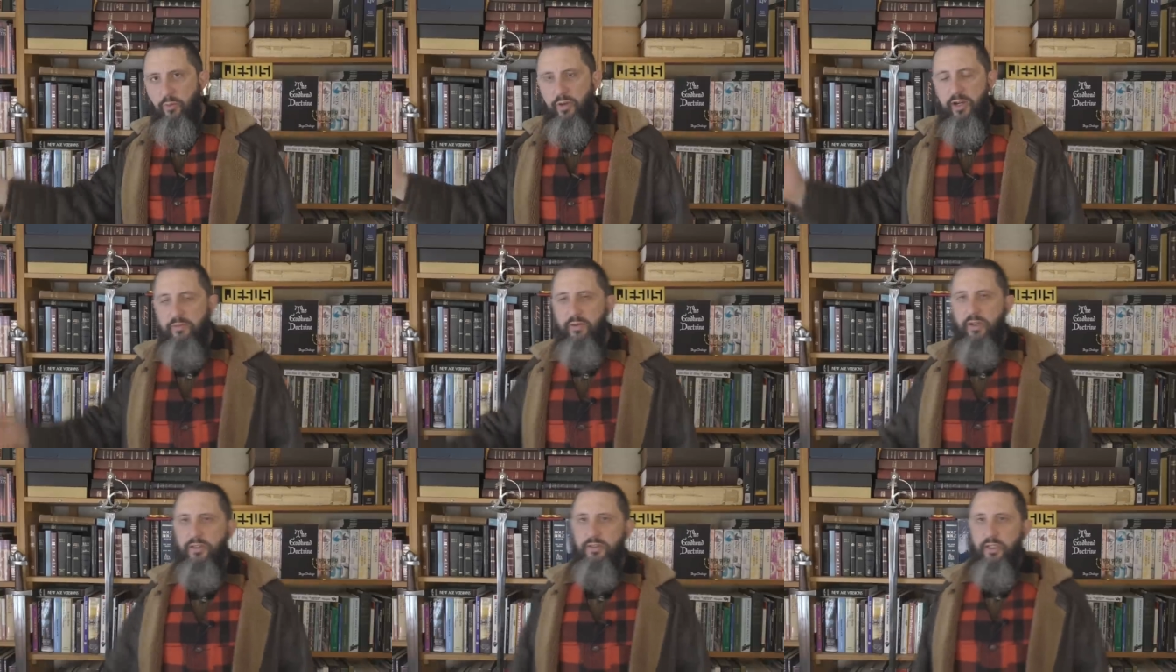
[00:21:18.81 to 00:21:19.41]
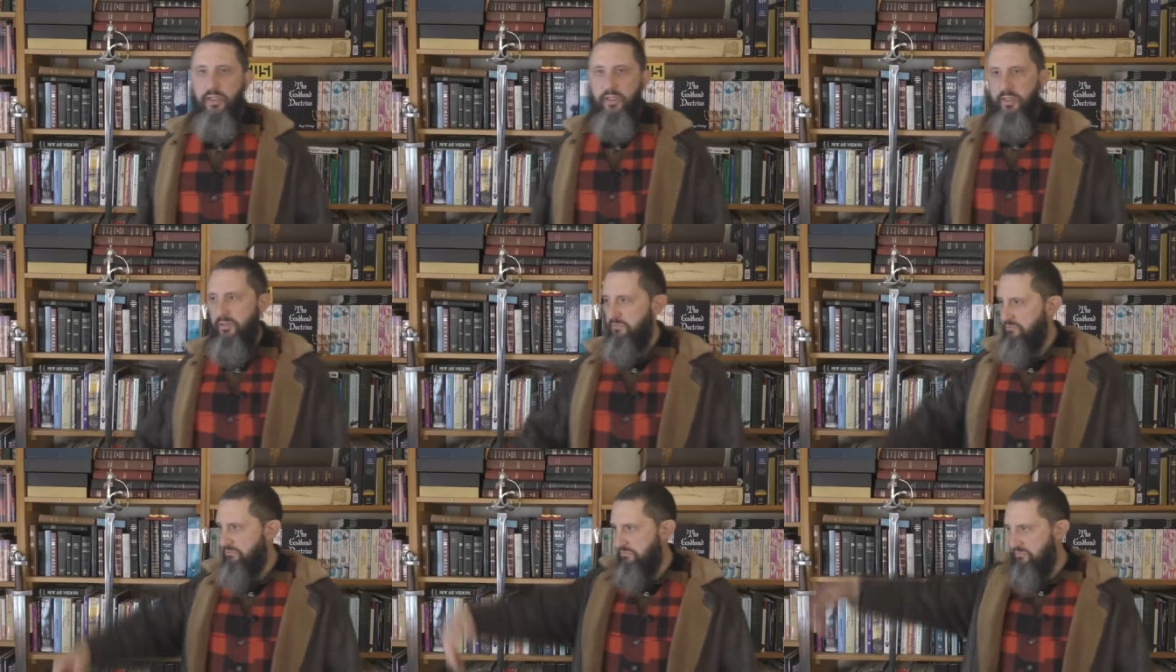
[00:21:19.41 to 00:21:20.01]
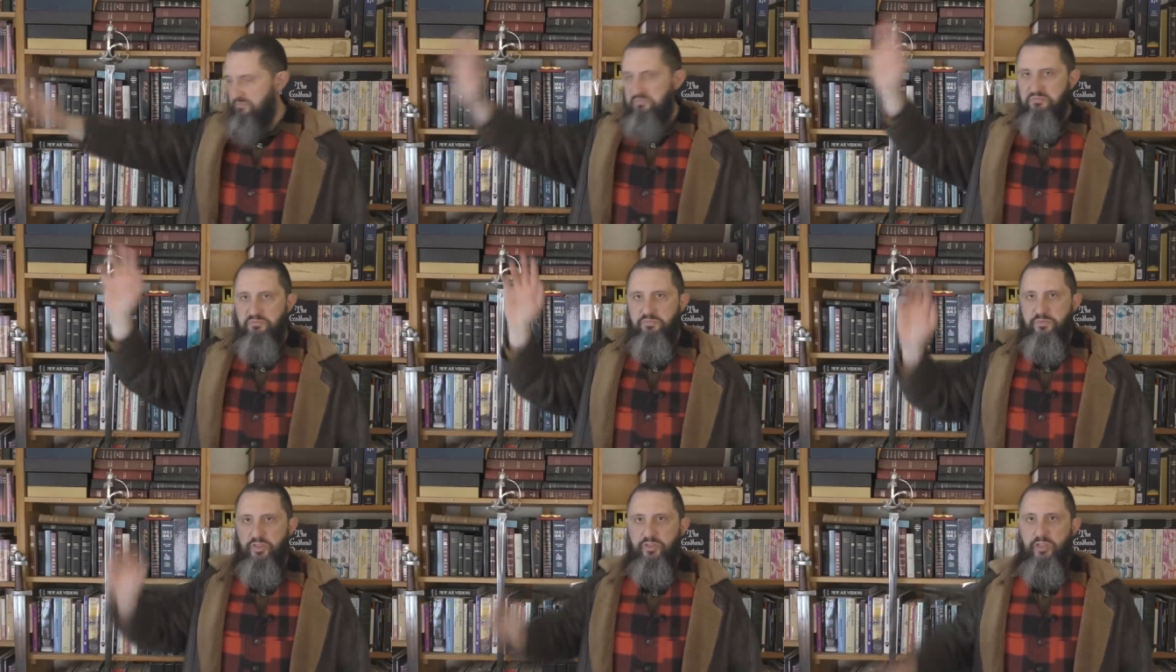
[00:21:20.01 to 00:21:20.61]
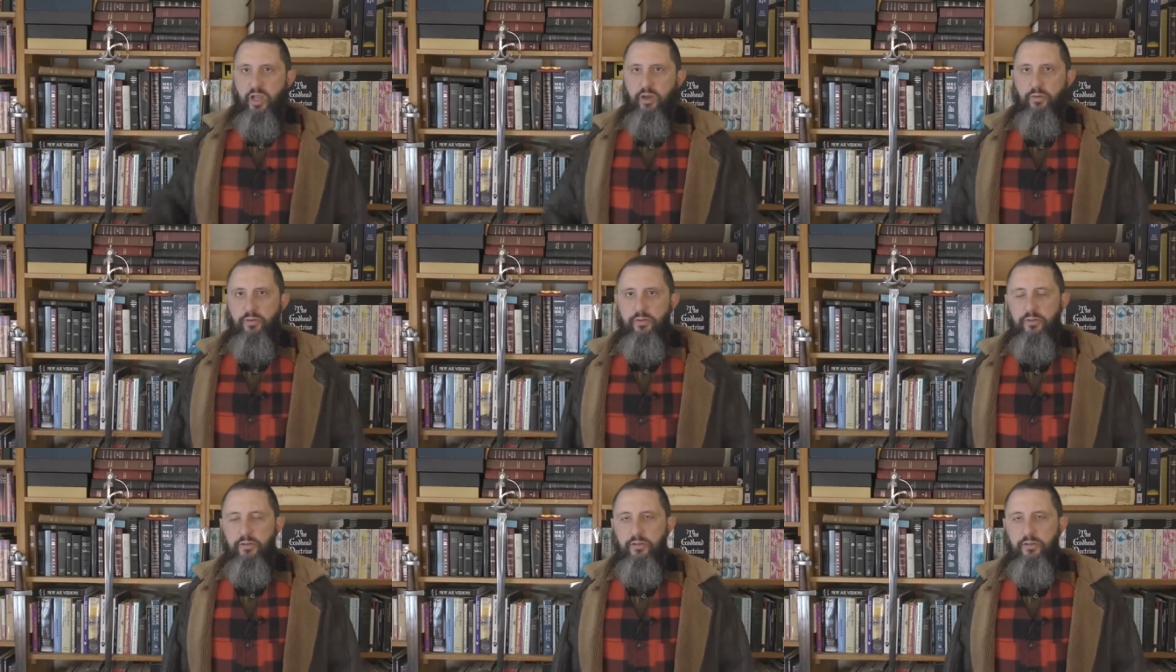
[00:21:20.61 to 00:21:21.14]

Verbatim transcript: and whatever else. Just go.